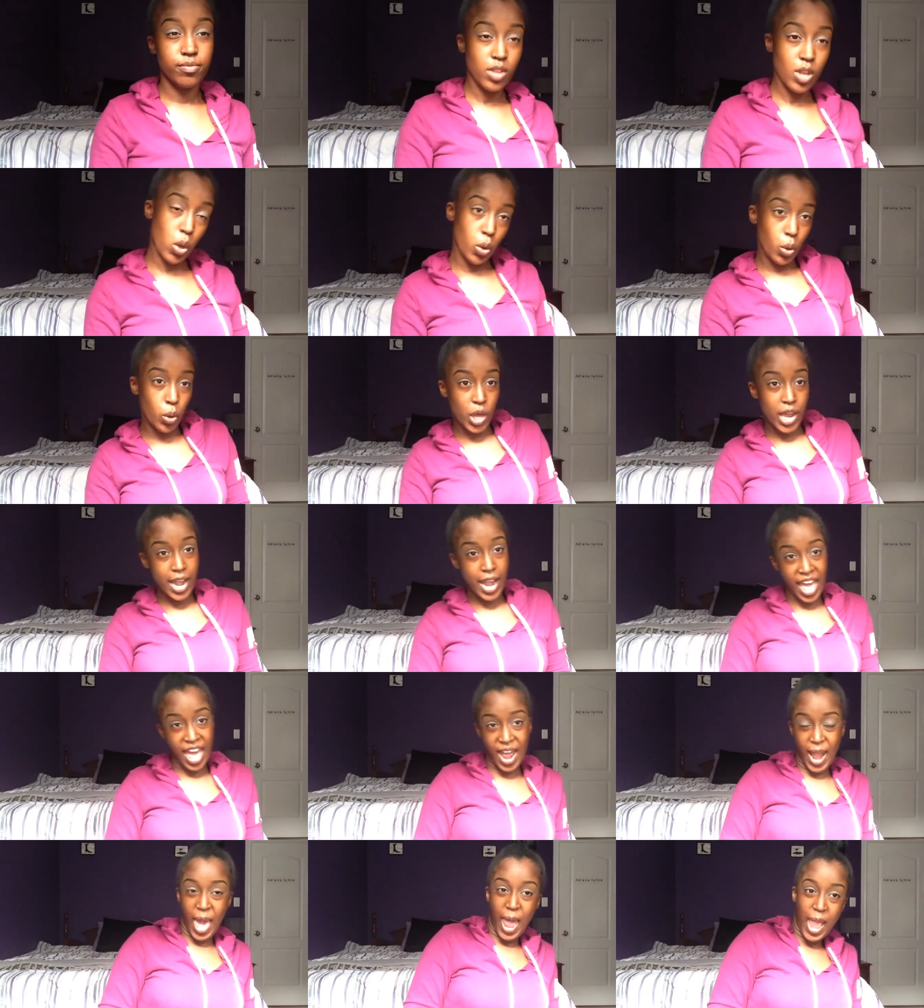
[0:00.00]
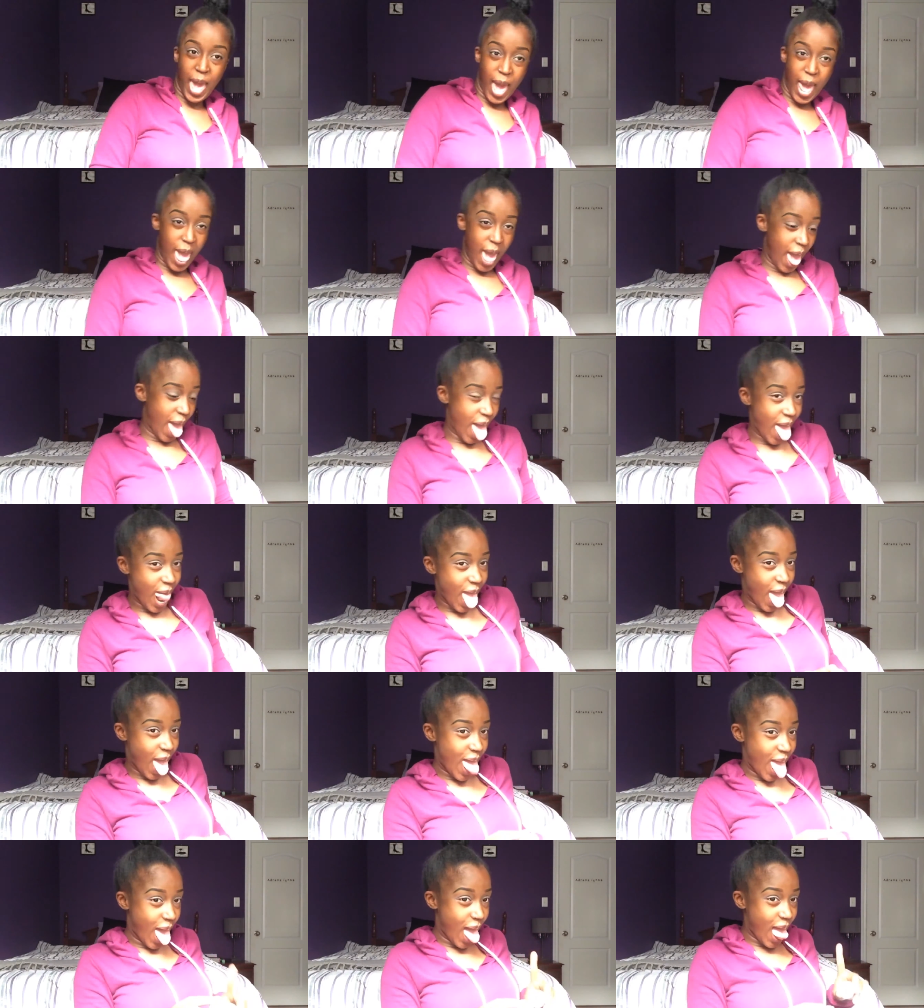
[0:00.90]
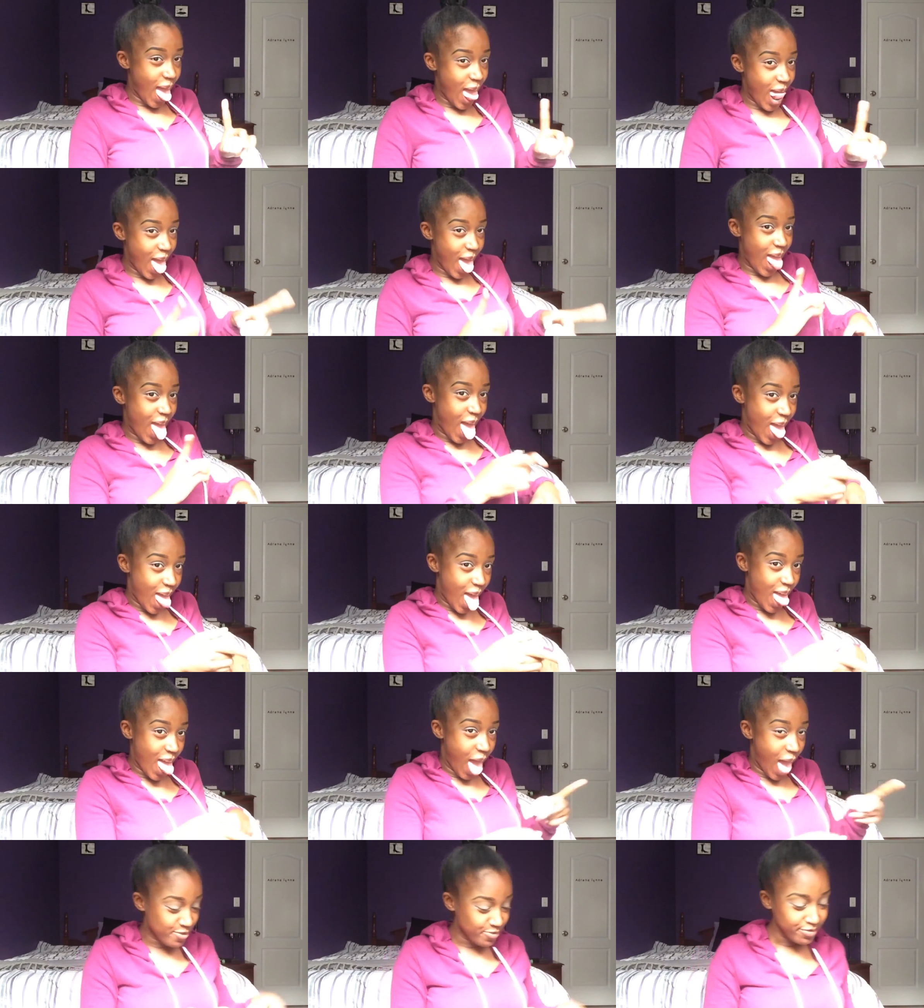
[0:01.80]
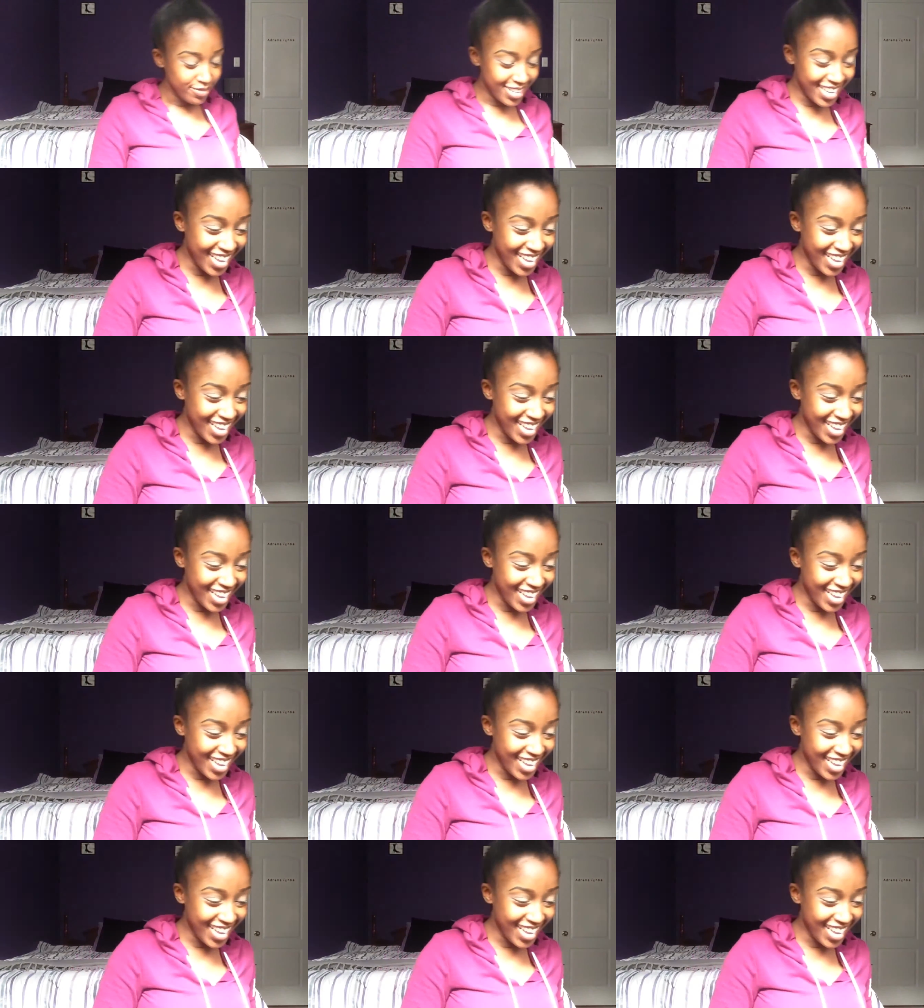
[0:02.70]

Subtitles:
When you know your makeup's gonna turn out bomb.